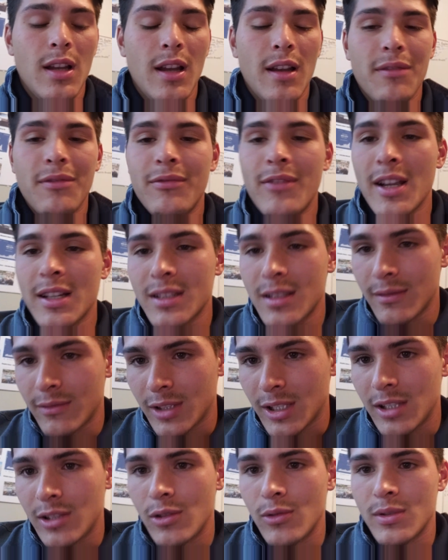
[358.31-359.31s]

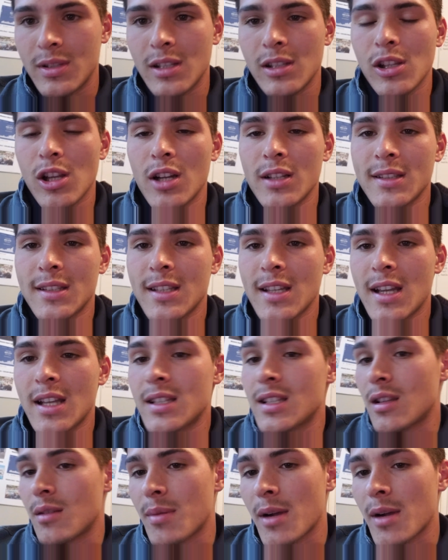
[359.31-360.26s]
effectively using lawn signs in the